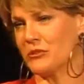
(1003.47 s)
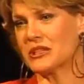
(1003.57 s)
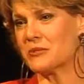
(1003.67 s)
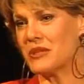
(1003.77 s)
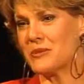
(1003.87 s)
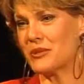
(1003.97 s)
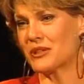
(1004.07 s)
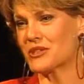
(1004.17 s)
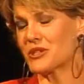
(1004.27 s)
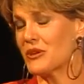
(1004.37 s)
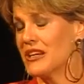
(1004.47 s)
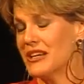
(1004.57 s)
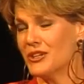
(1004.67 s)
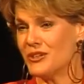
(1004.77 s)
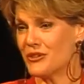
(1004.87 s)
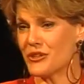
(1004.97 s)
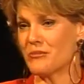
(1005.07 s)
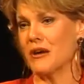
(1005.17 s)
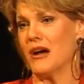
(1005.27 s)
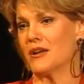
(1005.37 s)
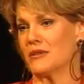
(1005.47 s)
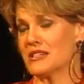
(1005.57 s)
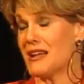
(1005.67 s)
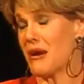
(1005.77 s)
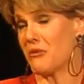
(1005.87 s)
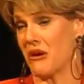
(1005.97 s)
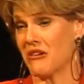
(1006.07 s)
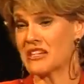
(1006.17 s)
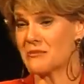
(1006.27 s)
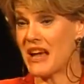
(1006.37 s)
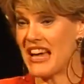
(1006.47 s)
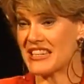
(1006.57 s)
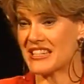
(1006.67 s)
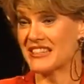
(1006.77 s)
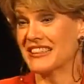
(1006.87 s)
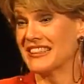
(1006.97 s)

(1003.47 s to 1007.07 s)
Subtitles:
But the people are so, you know, their motto is "No worries, mate."